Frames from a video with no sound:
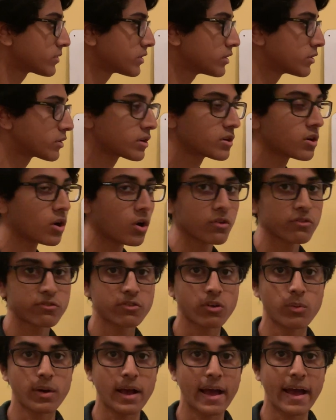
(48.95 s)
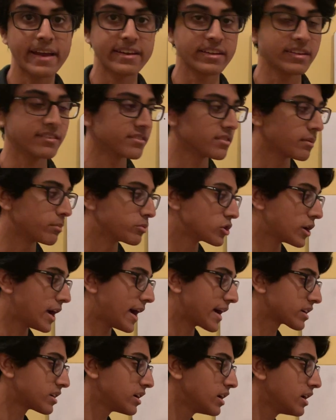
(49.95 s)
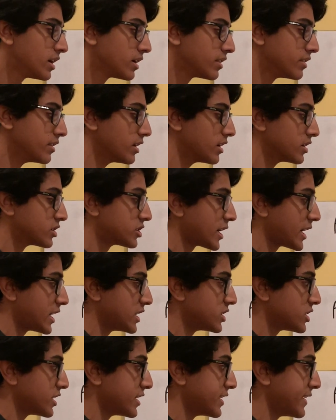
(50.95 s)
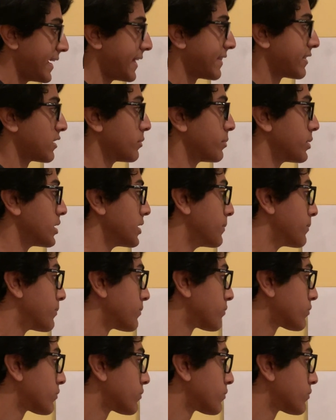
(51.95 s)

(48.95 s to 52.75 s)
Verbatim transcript: you can also add and subtract the change in enthalpy.